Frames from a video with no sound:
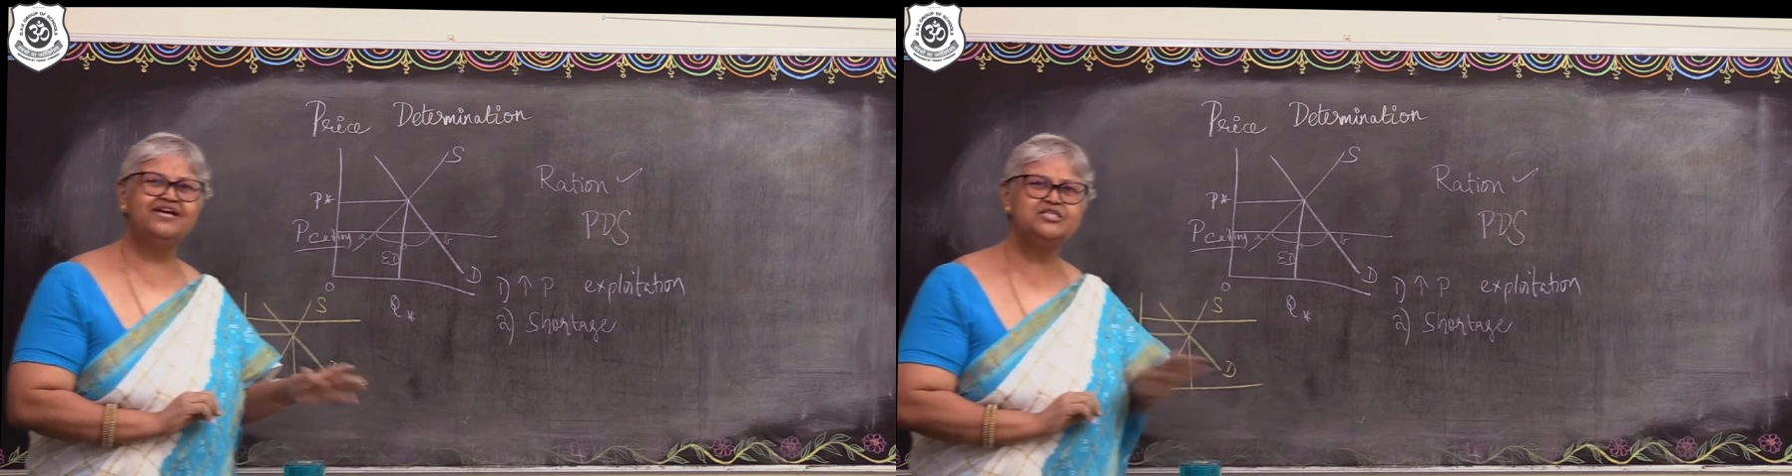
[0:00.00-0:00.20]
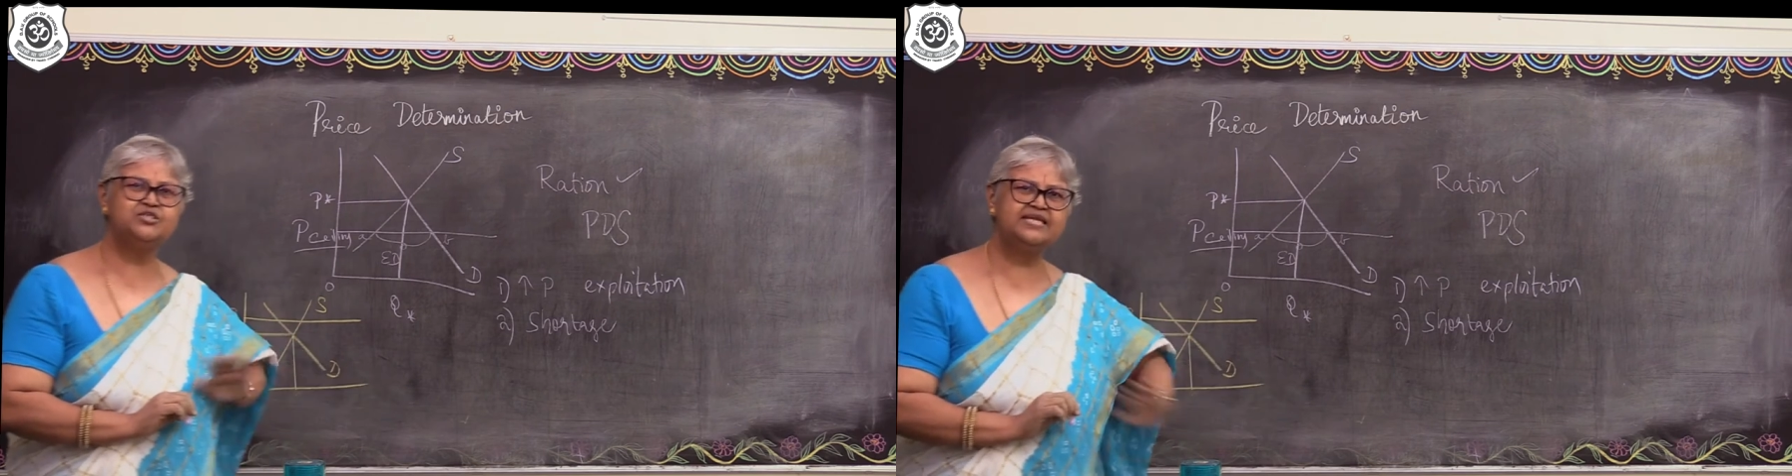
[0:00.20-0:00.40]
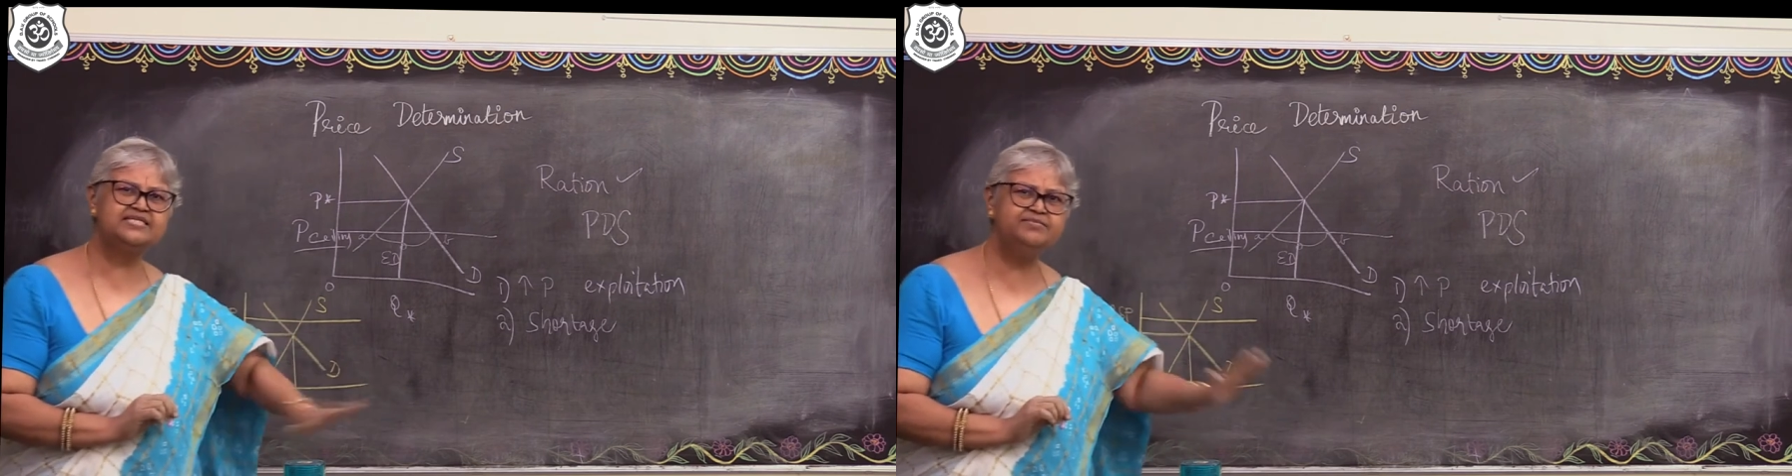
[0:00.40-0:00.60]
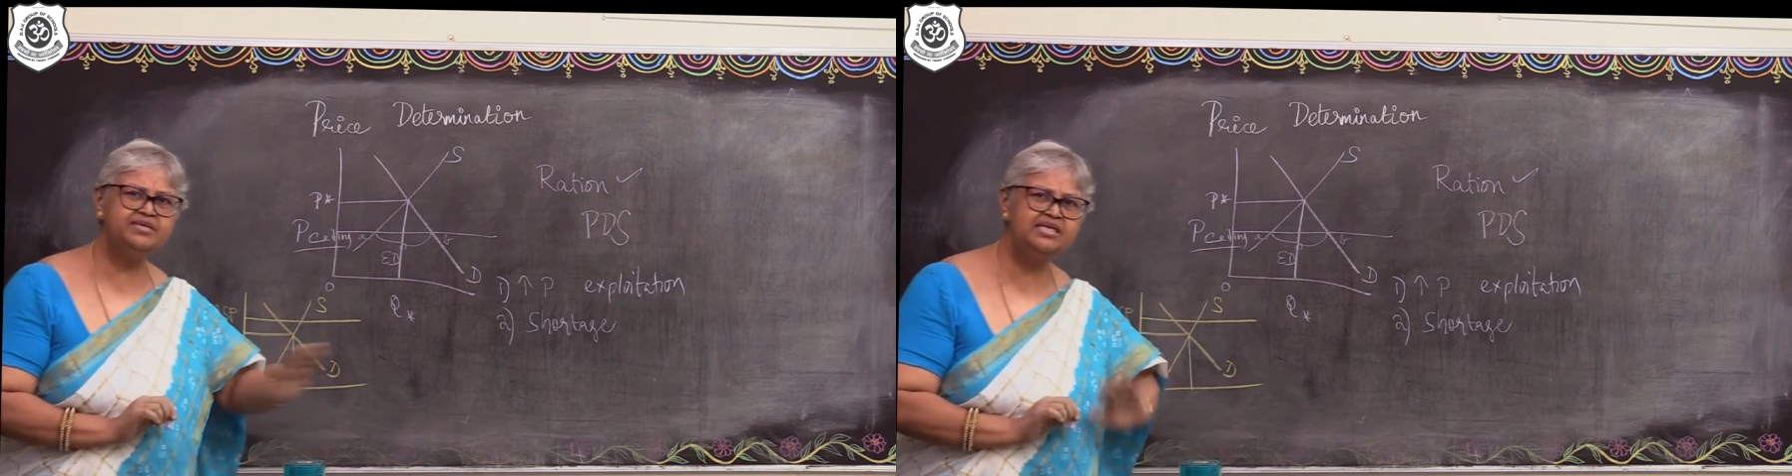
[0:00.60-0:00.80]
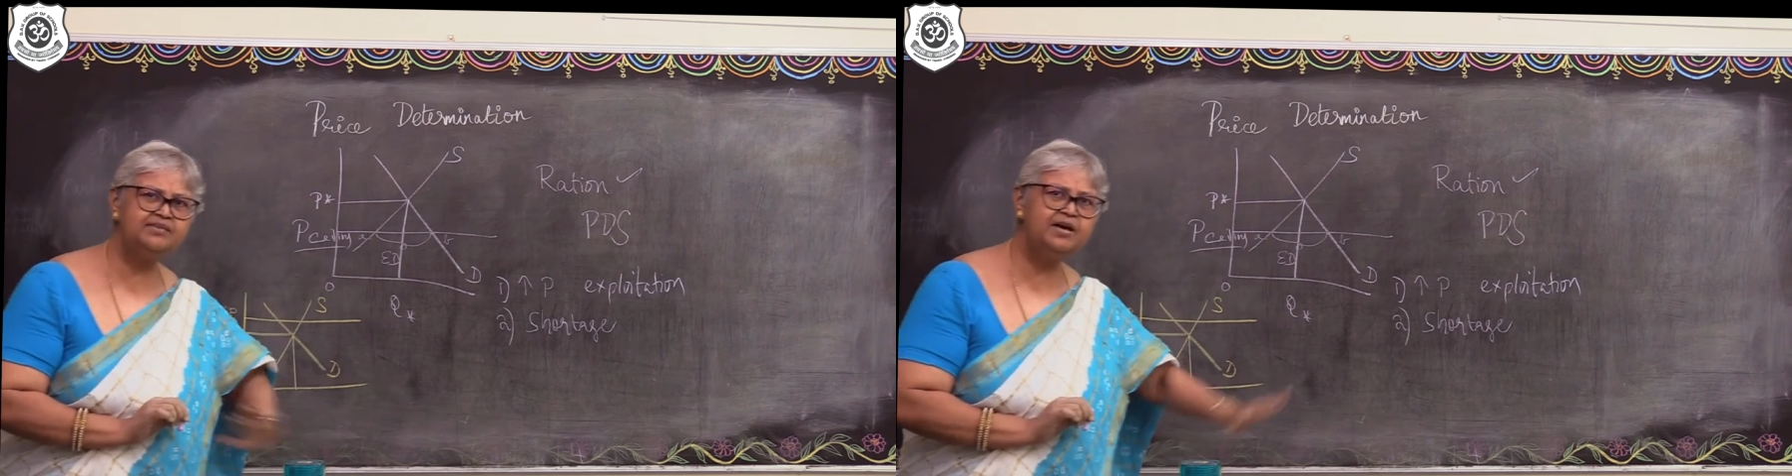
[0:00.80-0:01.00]
Right? So that's a
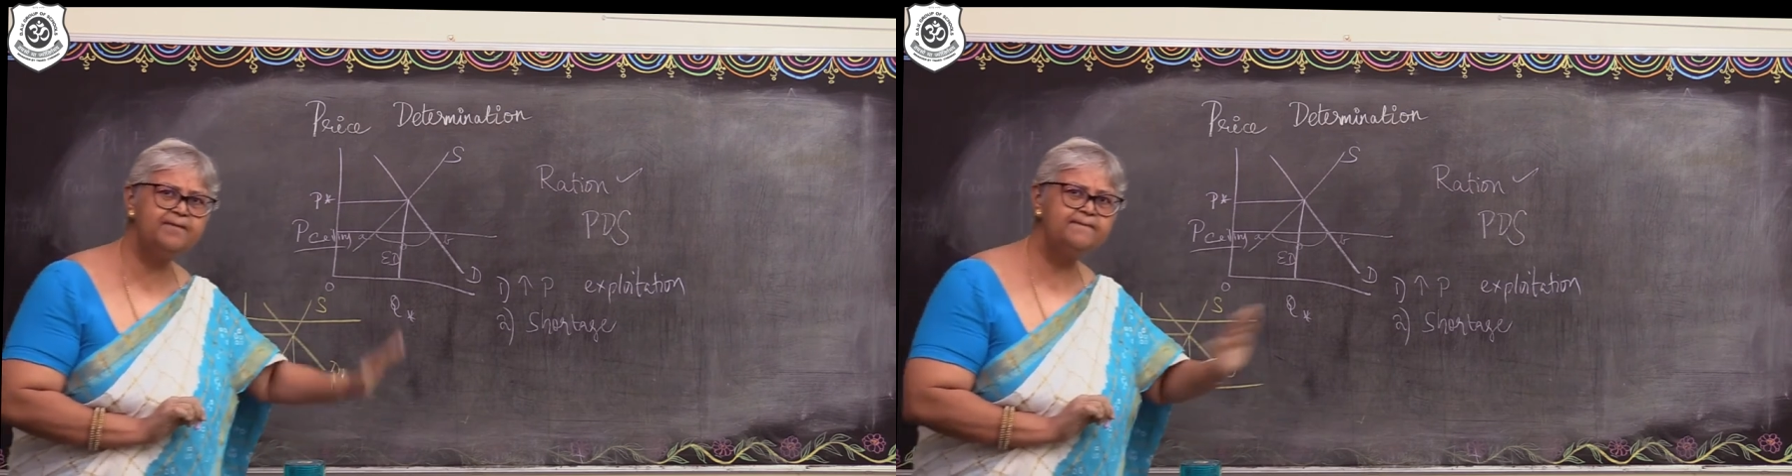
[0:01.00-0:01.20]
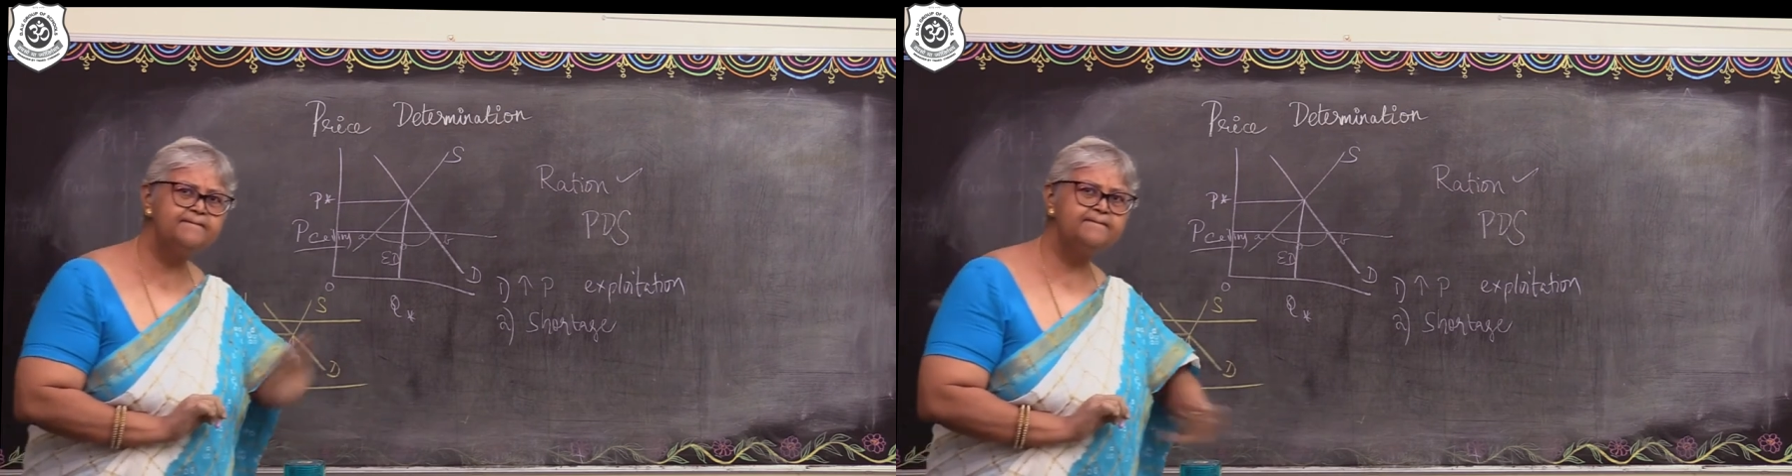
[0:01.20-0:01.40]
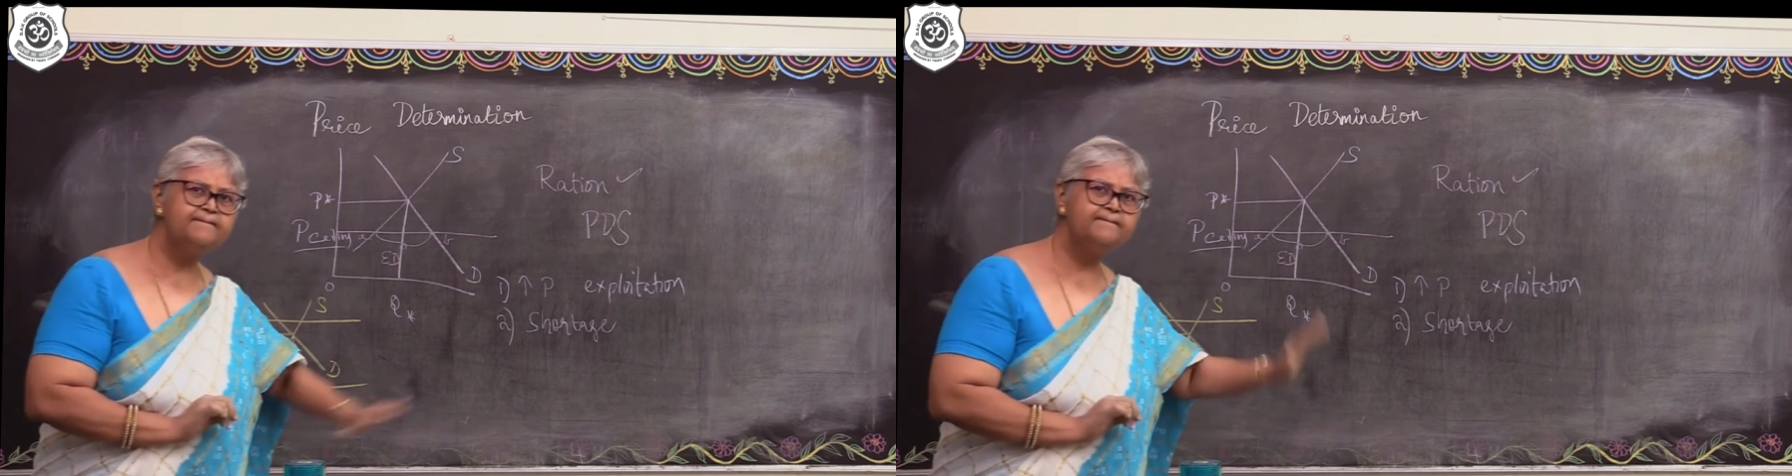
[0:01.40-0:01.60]
minimum